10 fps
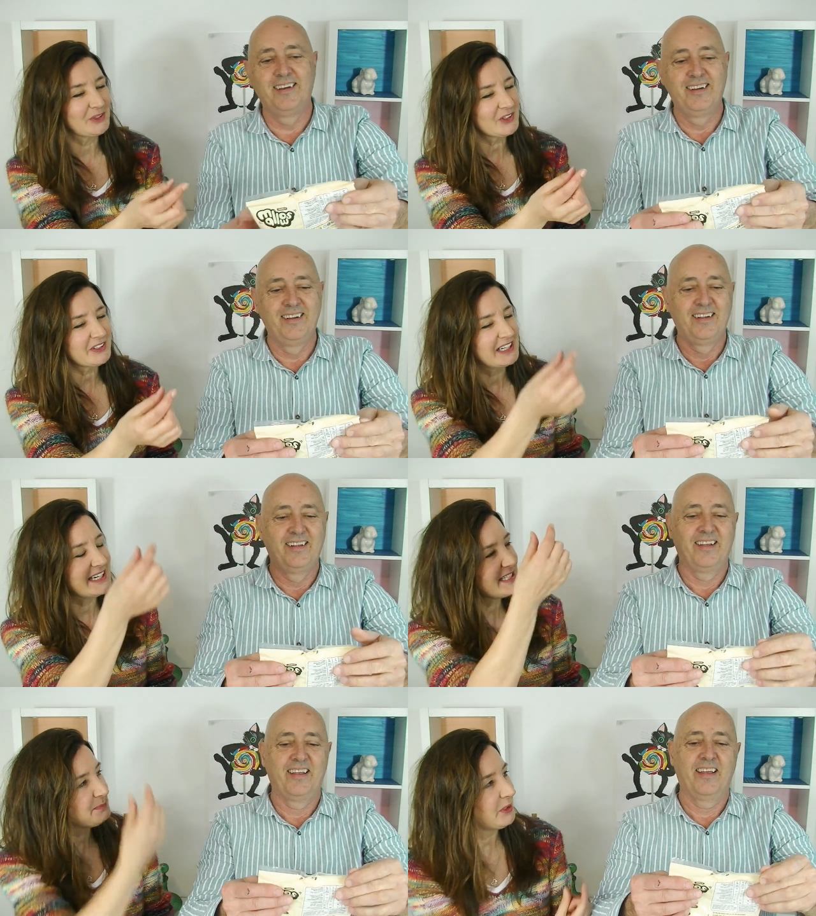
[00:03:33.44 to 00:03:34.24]
Speaker 1: Look at
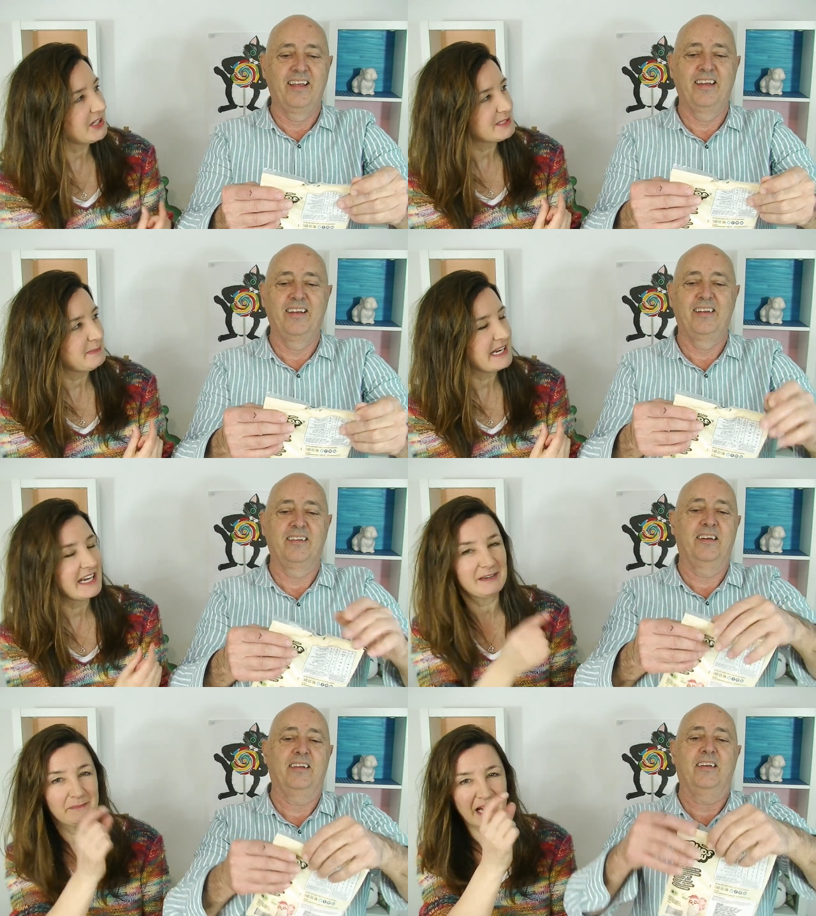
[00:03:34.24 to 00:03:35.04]
it. His body's made
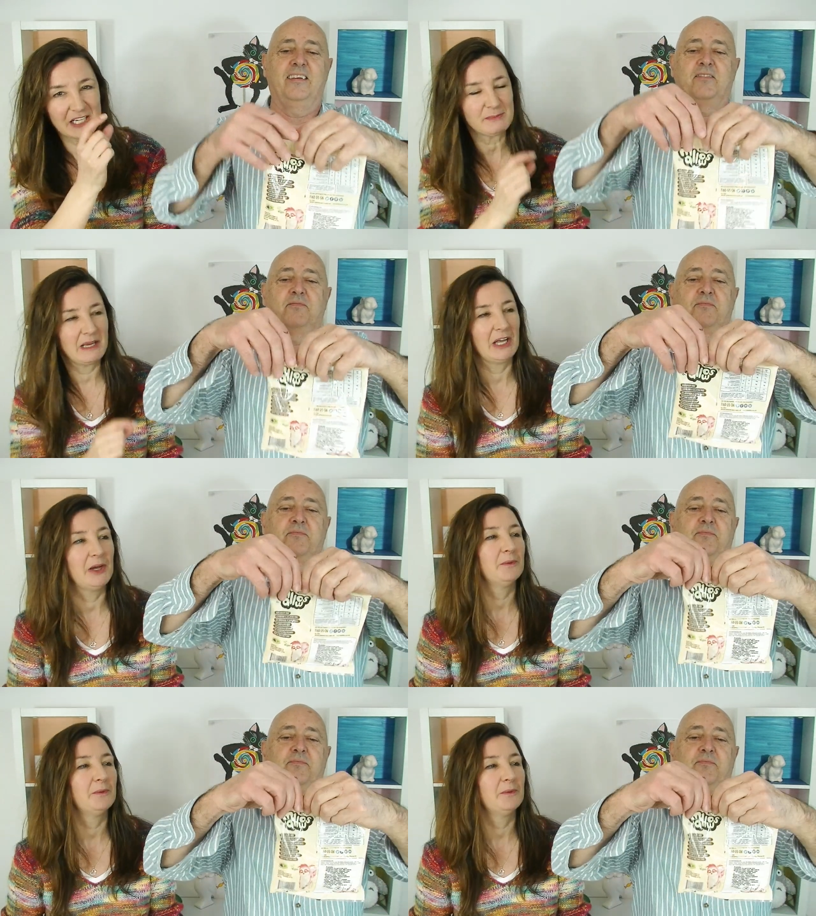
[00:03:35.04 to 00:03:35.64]
out of marshmallow.